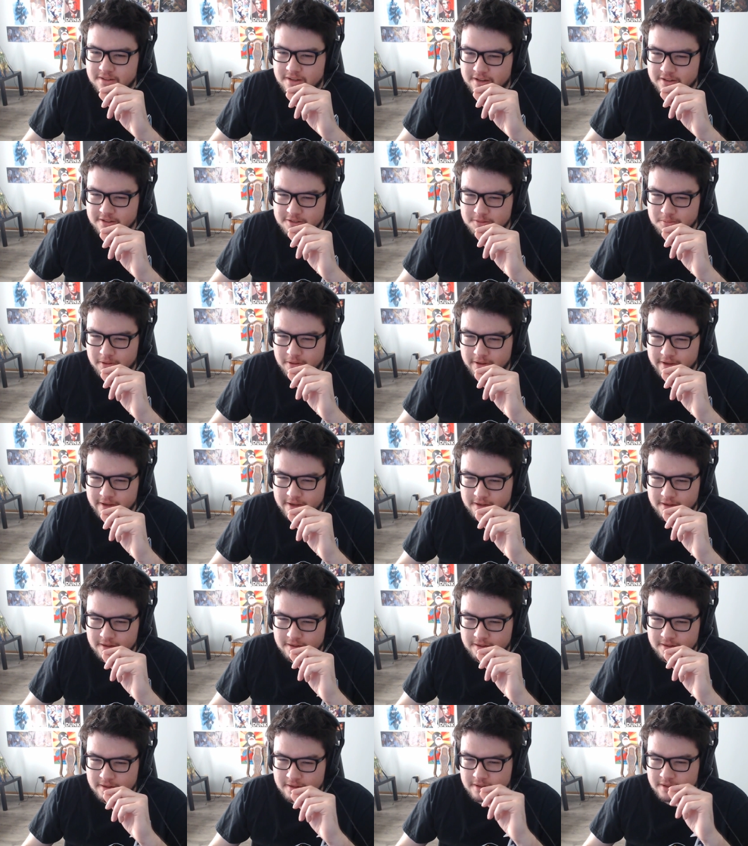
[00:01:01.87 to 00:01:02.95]
I was playing
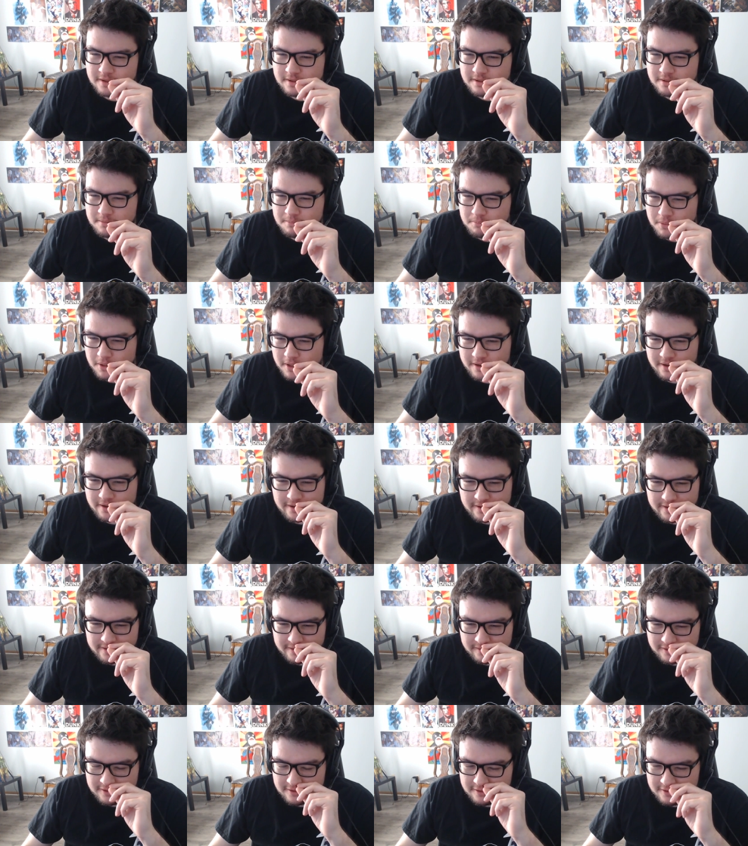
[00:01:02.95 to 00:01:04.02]
Bard
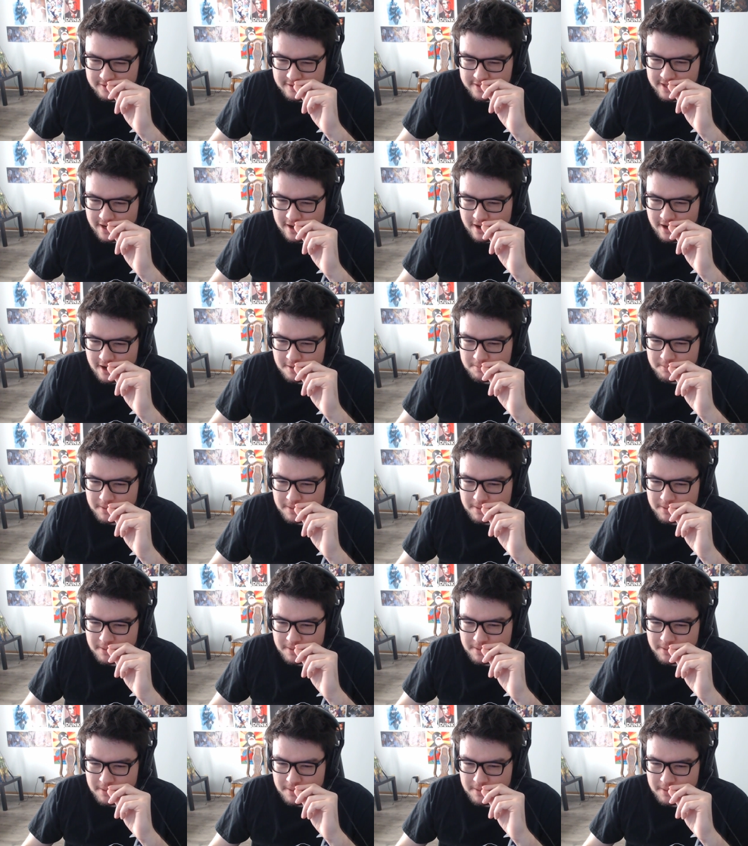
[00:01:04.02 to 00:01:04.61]
and Lulu top.